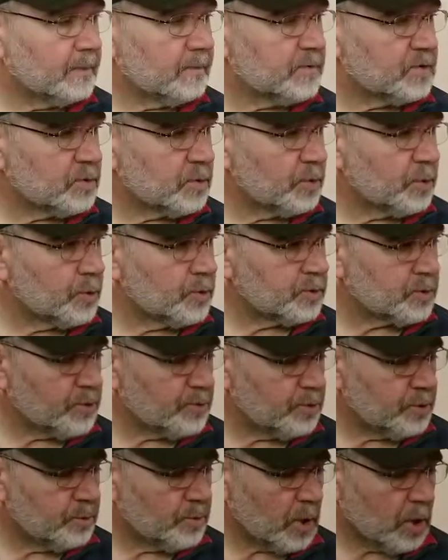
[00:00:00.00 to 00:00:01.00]
So those are
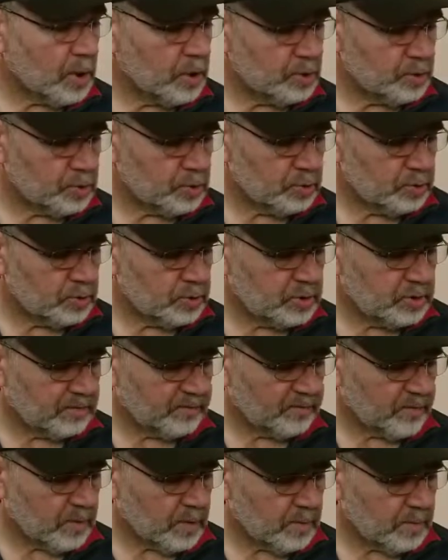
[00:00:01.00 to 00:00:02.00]
the departures
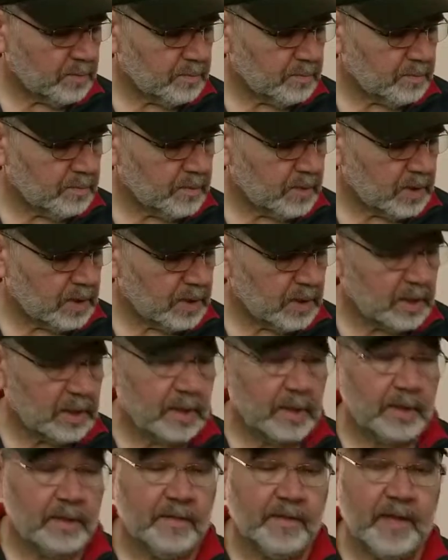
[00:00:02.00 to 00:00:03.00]
from
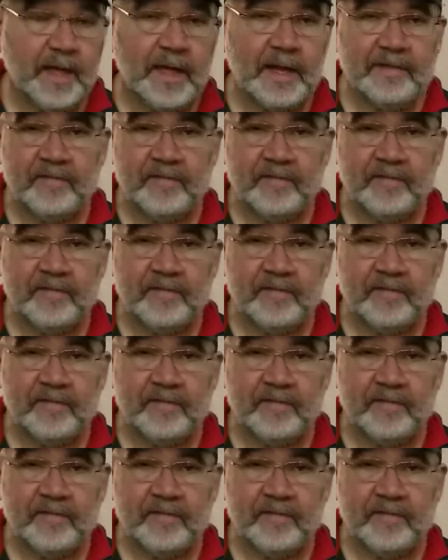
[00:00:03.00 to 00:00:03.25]
that.